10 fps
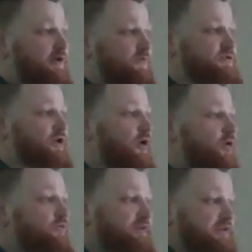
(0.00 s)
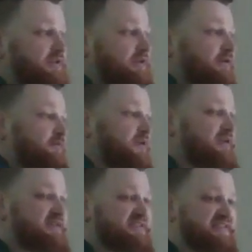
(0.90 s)
was only
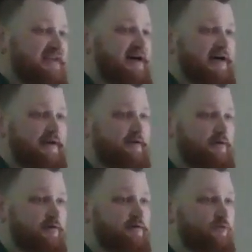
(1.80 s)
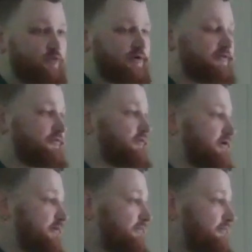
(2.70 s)
because God worked through
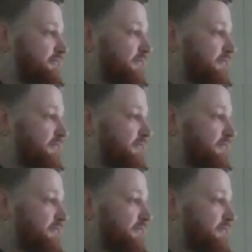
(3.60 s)
him.